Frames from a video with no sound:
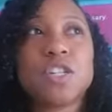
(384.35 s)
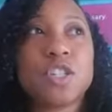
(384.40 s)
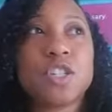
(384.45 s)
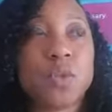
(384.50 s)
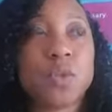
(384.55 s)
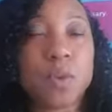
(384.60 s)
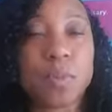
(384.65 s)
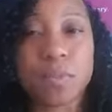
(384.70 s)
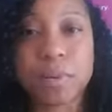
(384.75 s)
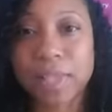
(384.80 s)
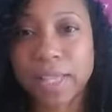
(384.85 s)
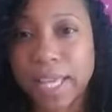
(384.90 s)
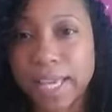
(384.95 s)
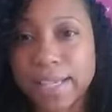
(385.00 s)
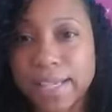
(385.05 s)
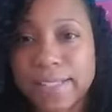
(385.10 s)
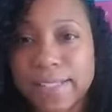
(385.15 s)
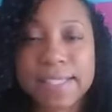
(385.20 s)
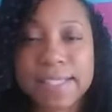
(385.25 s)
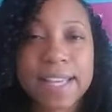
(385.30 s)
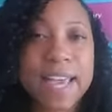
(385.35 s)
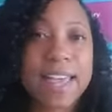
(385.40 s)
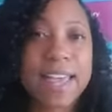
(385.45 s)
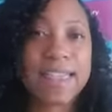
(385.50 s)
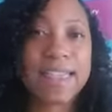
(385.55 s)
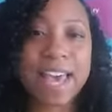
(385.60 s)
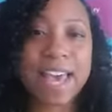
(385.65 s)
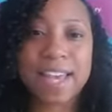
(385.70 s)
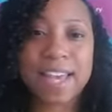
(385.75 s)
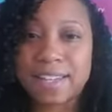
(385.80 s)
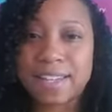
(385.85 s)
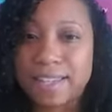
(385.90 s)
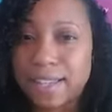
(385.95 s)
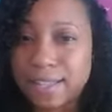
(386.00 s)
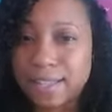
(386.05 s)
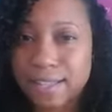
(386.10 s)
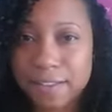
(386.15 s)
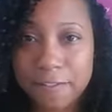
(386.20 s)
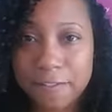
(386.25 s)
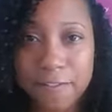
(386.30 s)
to a place that
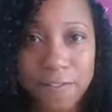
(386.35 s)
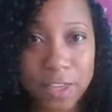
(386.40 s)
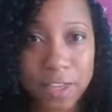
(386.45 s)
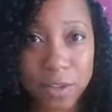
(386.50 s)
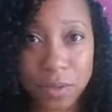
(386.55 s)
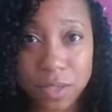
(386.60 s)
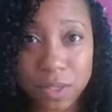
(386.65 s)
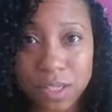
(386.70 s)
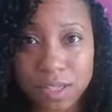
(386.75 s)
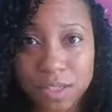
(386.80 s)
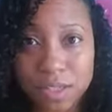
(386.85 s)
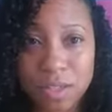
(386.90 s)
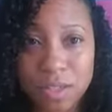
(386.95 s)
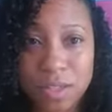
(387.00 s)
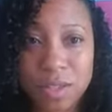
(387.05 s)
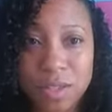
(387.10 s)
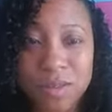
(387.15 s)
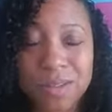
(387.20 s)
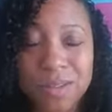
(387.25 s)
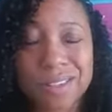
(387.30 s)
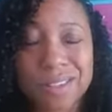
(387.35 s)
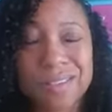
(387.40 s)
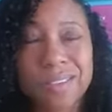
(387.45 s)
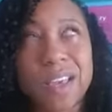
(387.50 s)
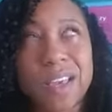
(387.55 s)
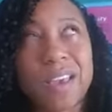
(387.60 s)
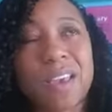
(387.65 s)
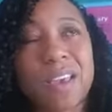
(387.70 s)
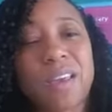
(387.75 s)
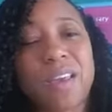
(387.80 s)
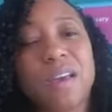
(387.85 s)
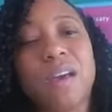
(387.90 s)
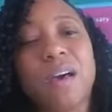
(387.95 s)
doesn't feel good to you and you're like,